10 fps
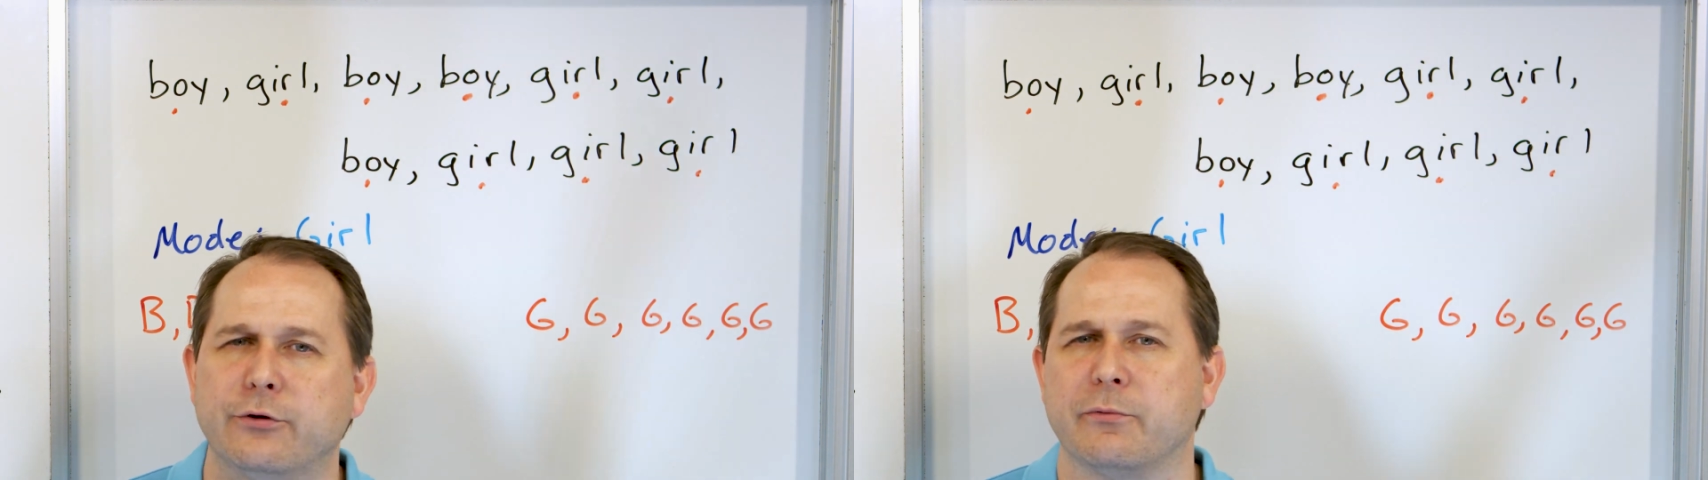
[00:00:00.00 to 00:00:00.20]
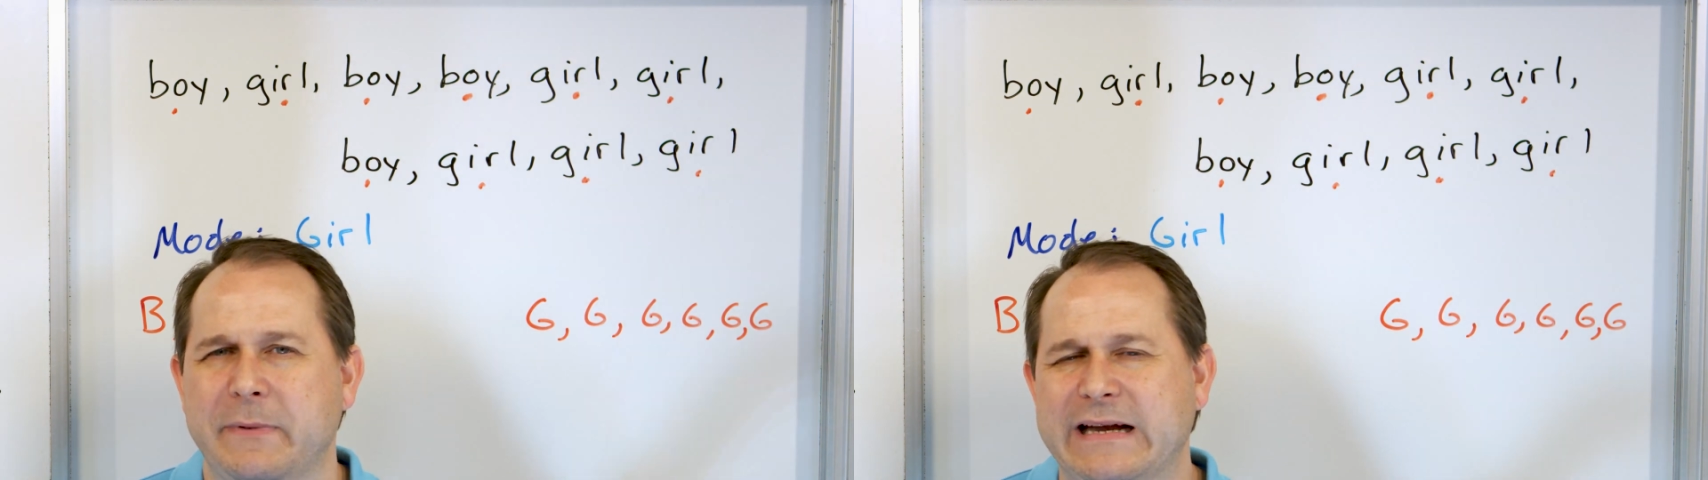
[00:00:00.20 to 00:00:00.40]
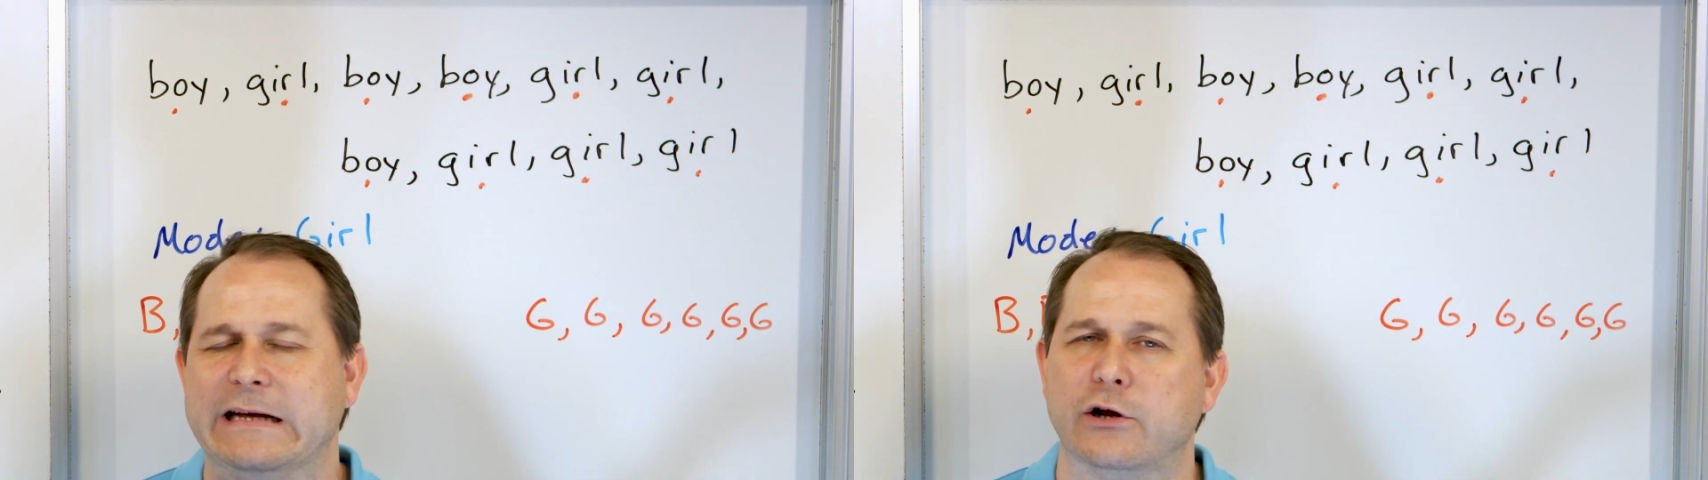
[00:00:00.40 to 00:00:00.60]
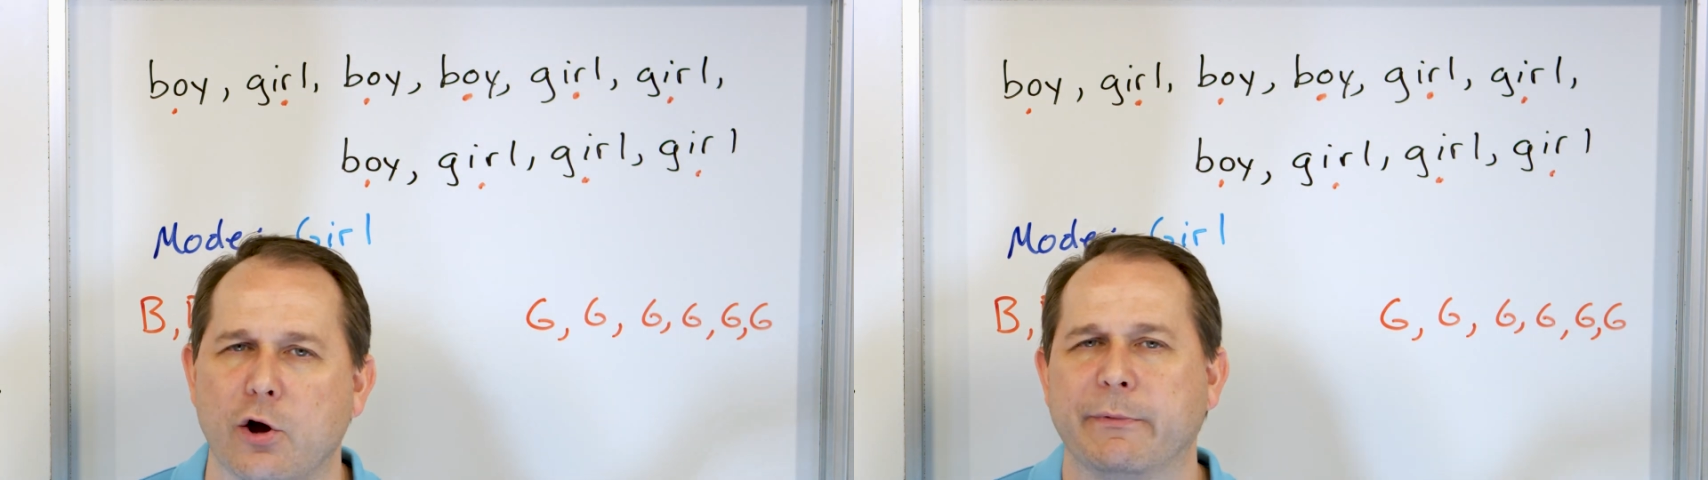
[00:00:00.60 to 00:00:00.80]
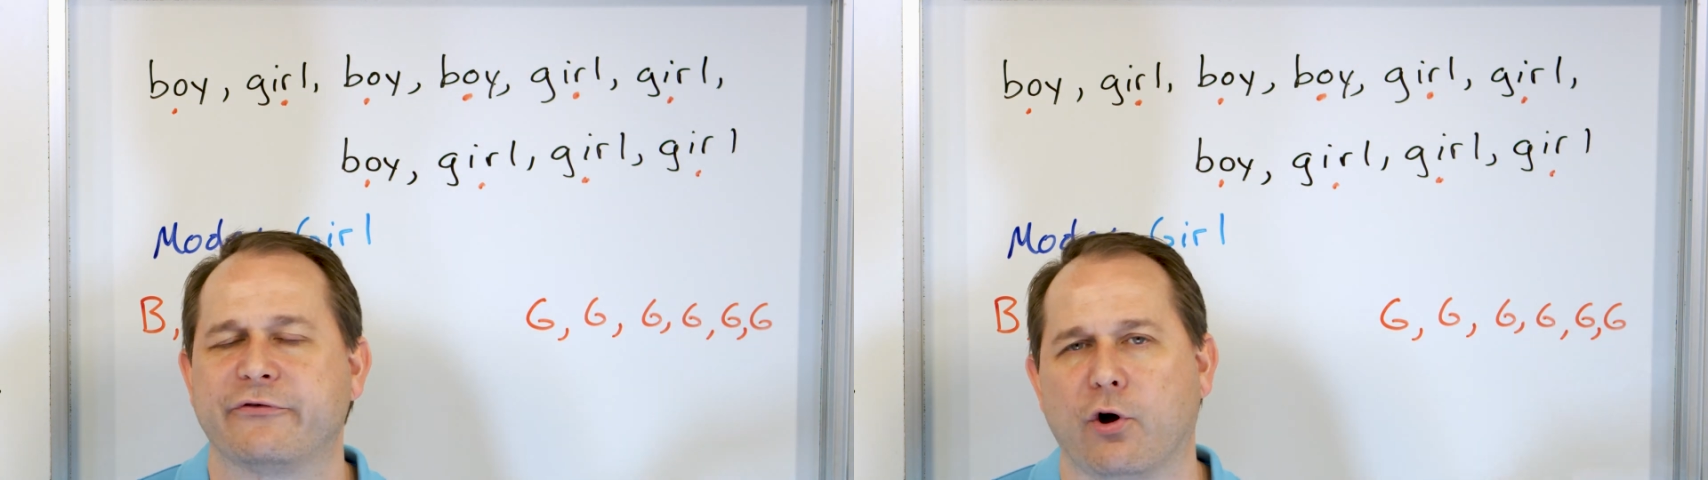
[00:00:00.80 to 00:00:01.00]
or the median
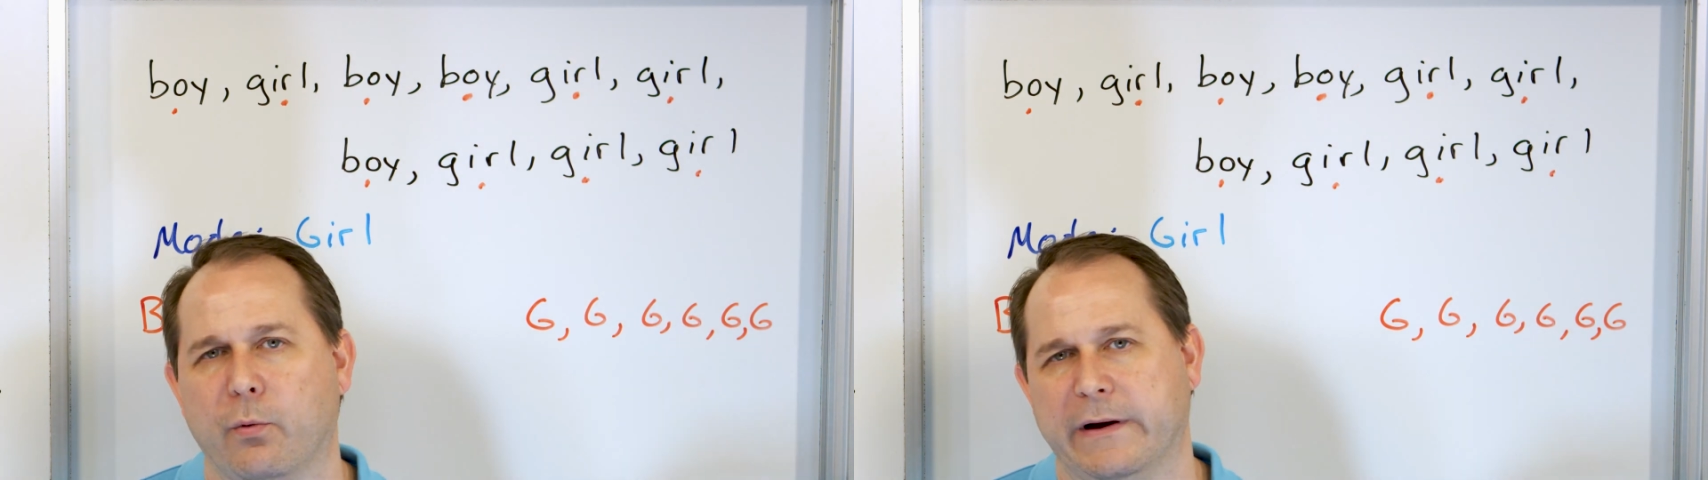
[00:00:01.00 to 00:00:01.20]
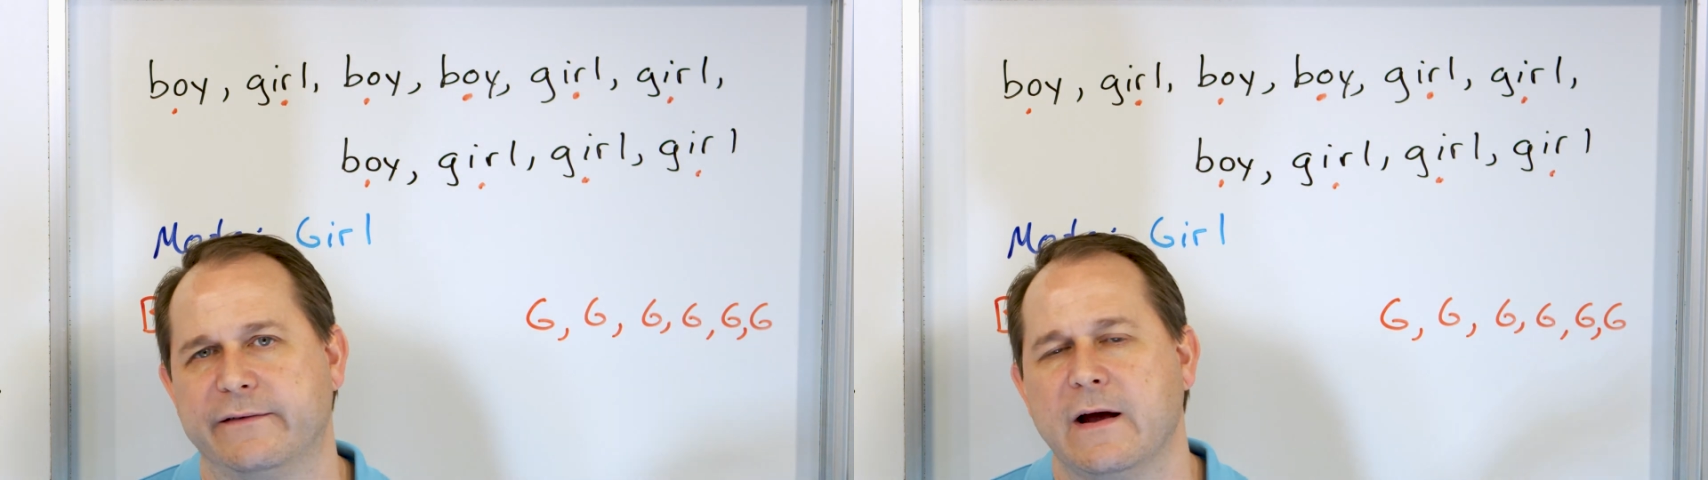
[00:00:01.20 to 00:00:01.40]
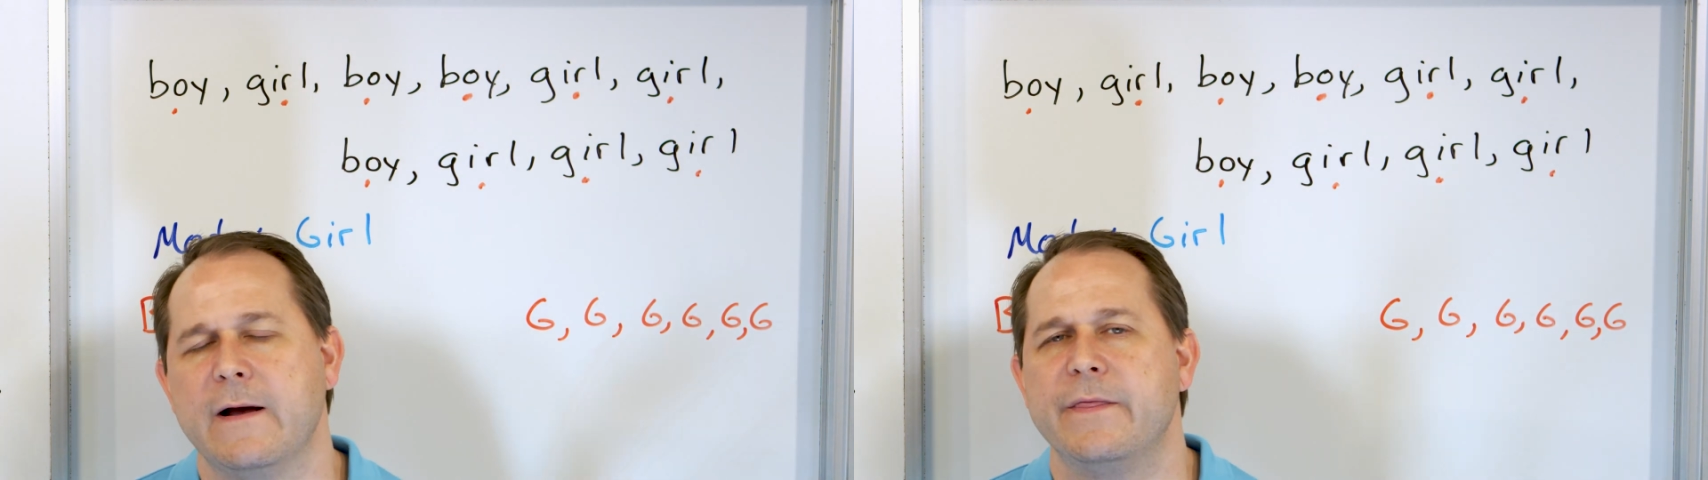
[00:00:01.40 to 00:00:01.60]
almost always.